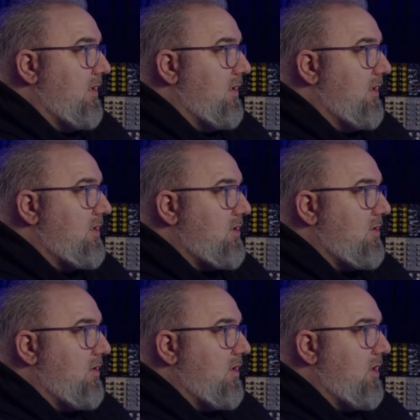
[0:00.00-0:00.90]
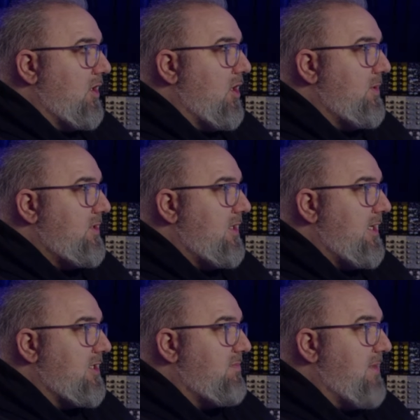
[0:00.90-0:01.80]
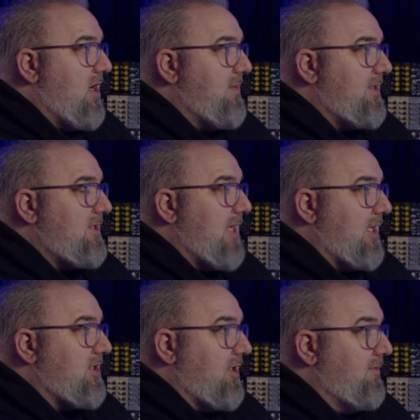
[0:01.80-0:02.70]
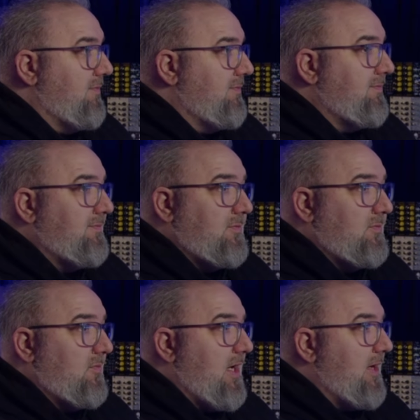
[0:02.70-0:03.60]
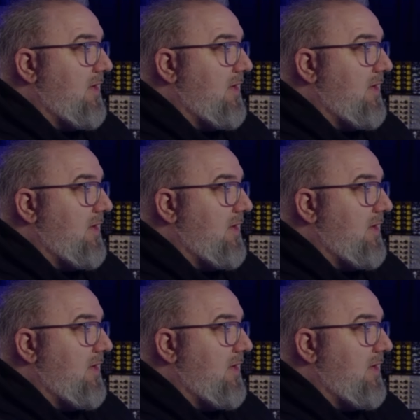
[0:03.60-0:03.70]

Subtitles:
Let's go into the experiment section, right?